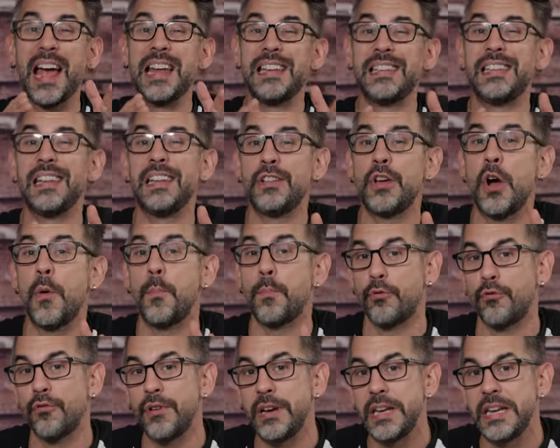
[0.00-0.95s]
I did go
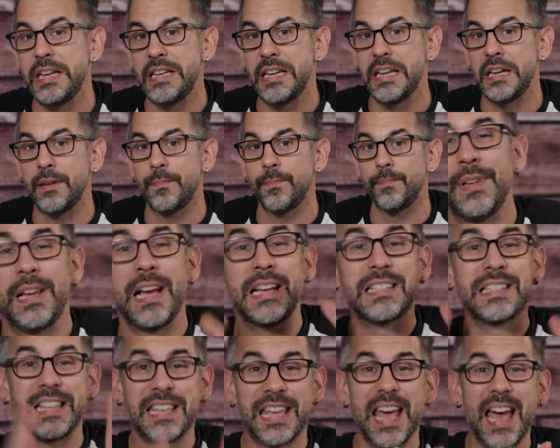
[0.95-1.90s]
pretty deep.
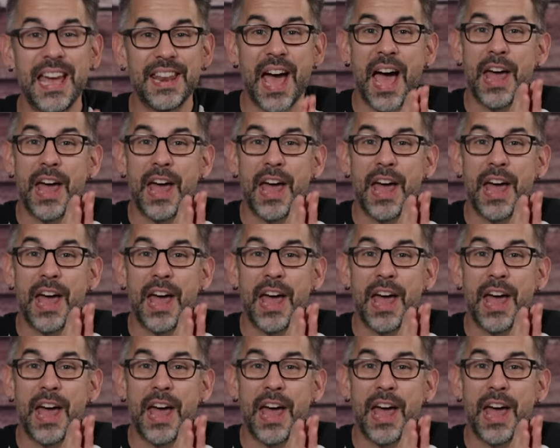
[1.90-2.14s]
Because again,